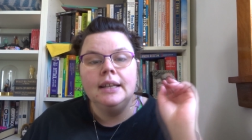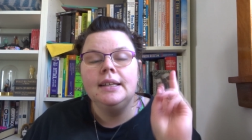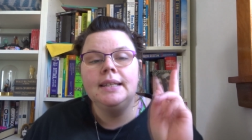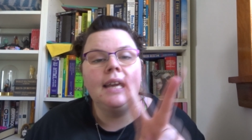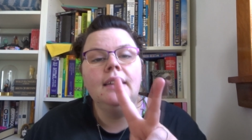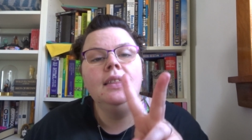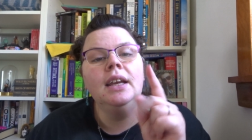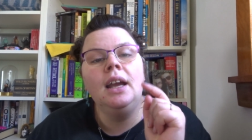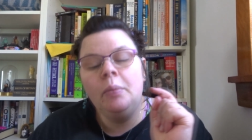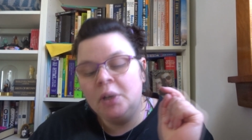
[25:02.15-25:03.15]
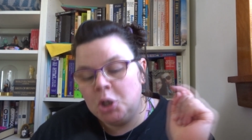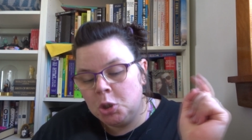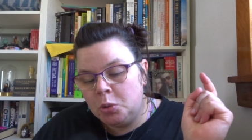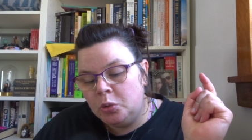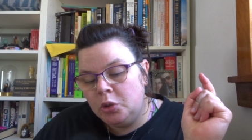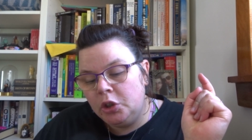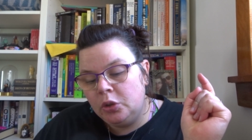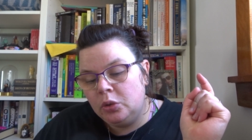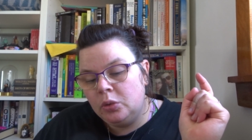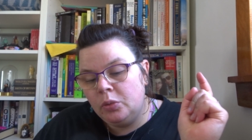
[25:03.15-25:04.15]
Second thing I want to show
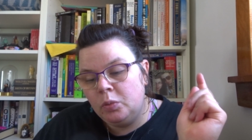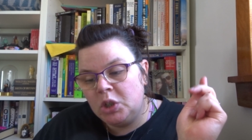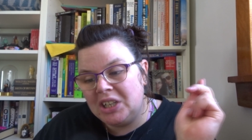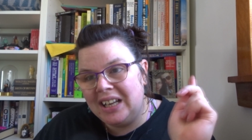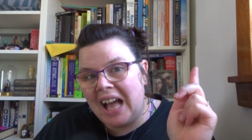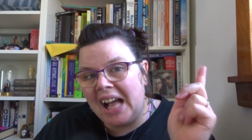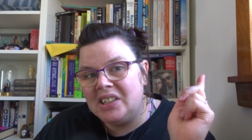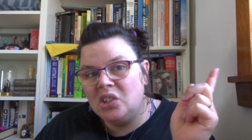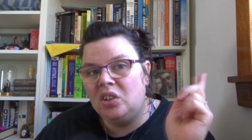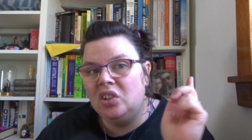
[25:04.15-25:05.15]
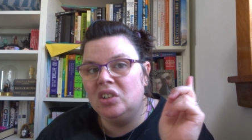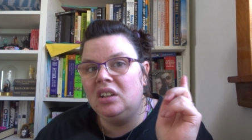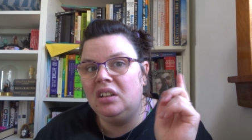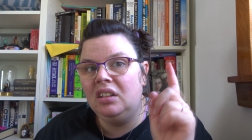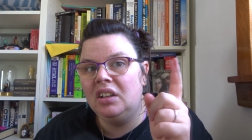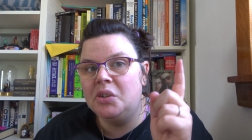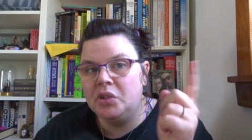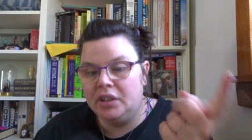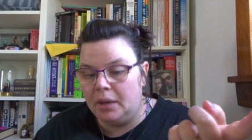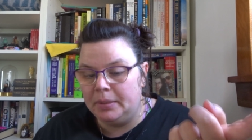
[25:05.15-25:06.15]
you, which I cast on
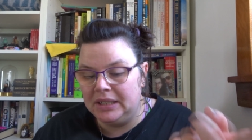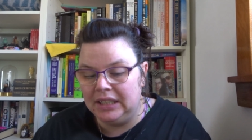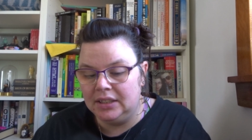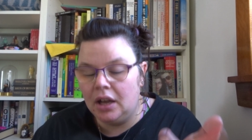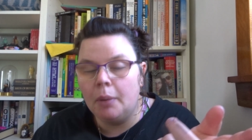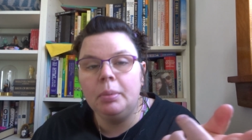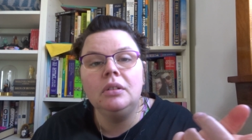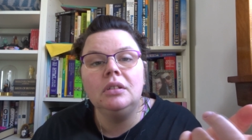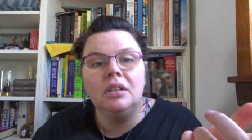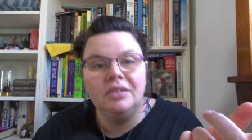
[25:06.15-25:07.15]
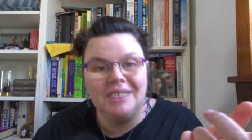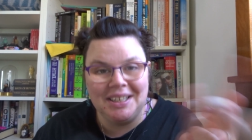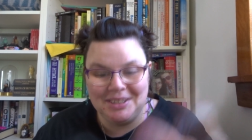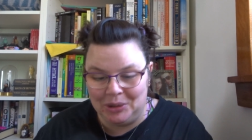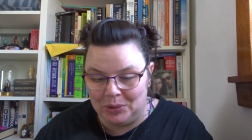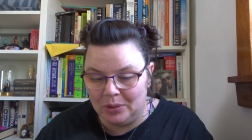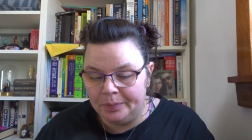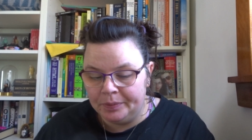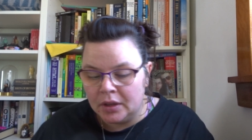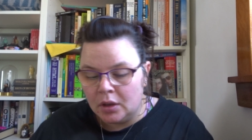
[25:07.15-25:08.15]
literally a couple of days ago,
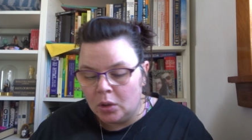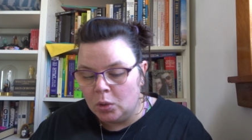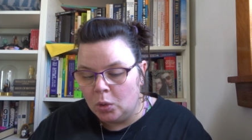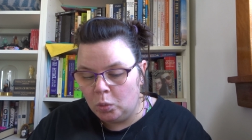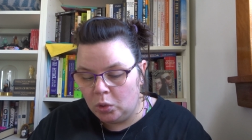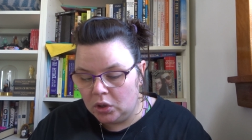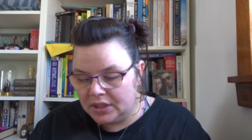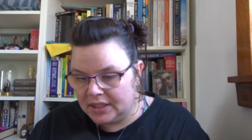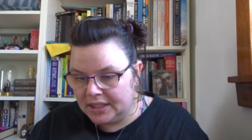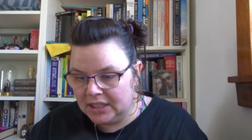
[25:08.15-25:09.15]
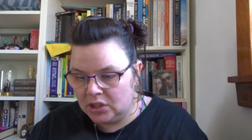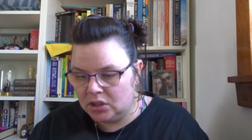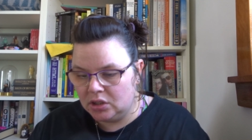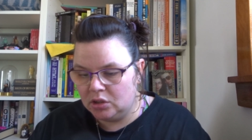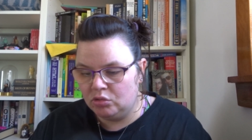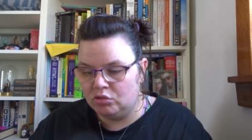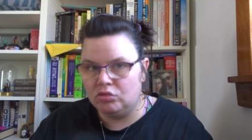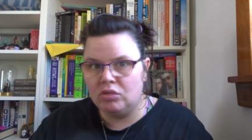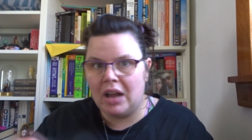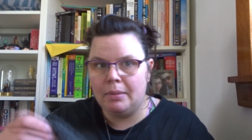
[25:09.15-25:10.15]
was this
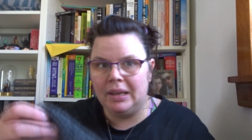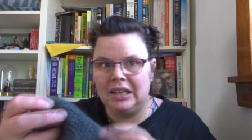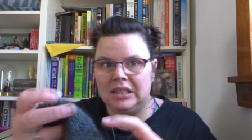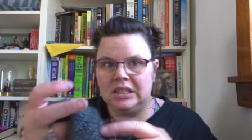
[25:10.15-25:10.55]
rabbit.